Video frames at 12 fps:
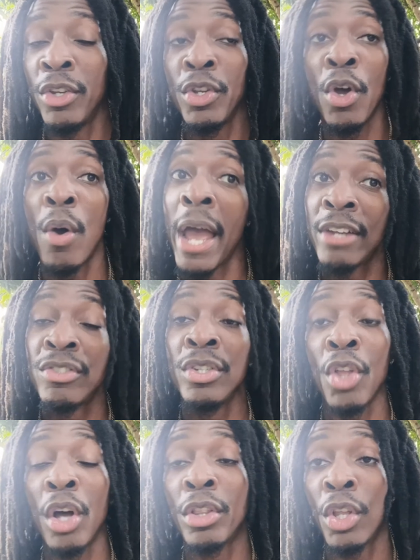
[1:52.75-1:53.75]
You know, I actually
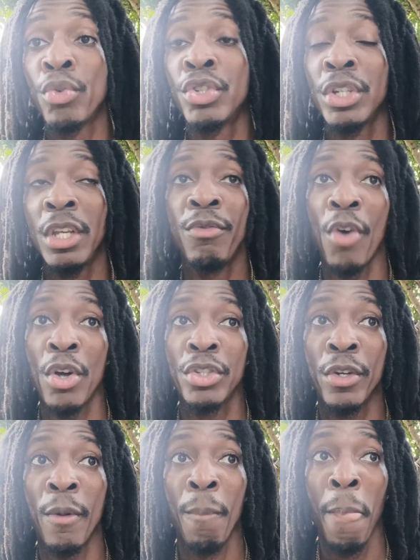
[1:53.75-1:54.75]
thought that O'Shaquie
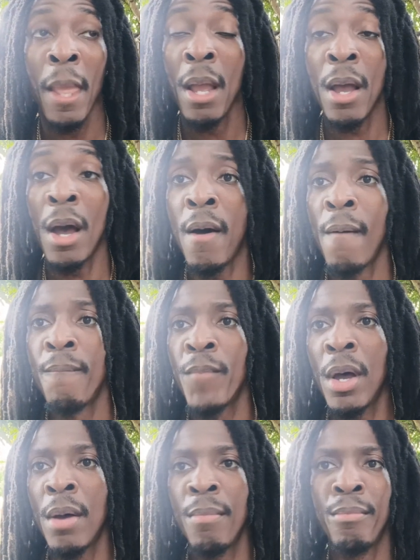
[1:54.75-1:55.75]
Foster, um,
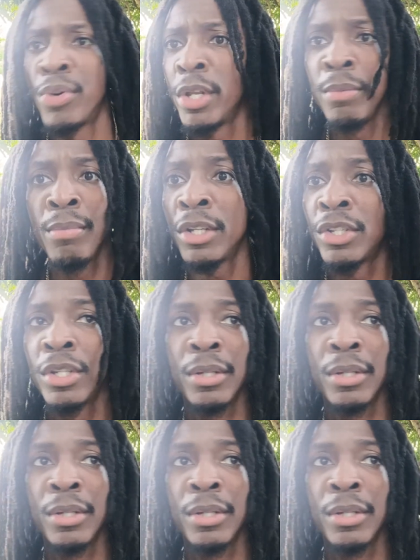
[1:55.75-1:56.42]
um, pretty much.